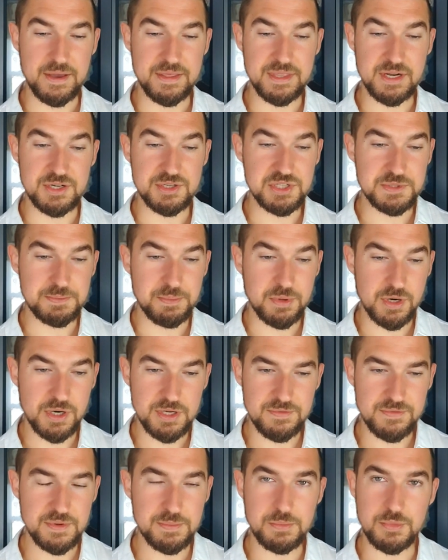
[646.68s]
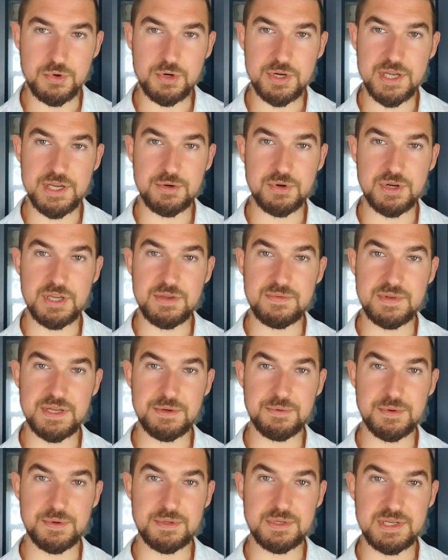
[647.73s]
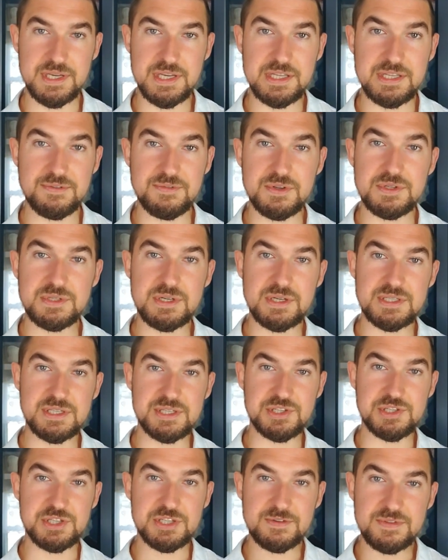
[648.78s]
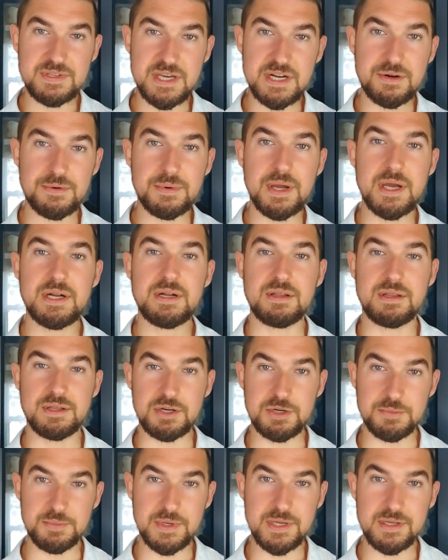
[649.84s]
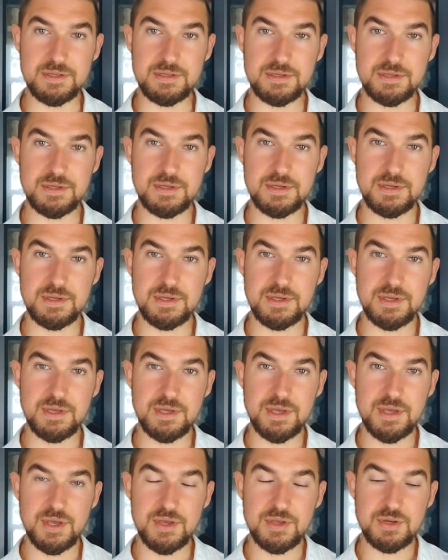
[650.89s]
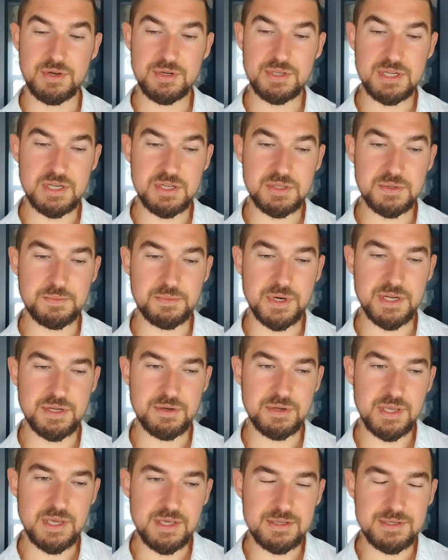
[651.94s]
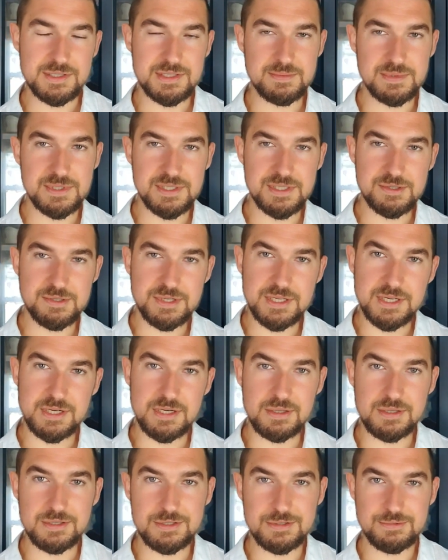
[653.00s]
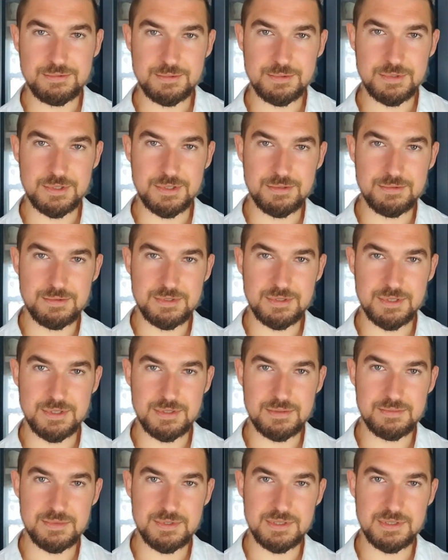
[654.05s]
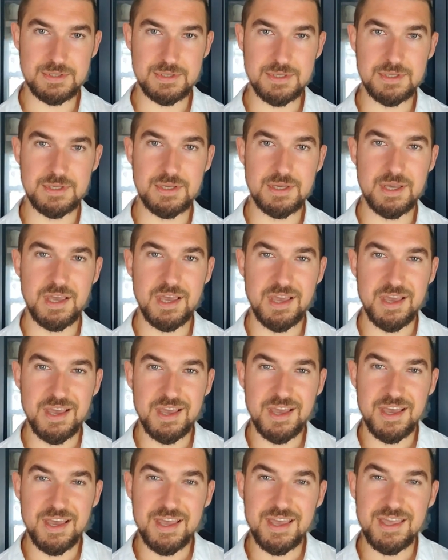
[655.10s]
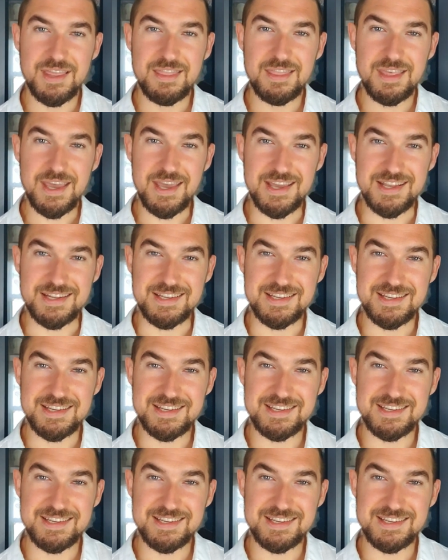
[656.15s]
that are just part of your morning or evening routine, if you start to shift that around a little bit, you're telling the brain, okay, there's something new here to learn. Okay, let's see. And then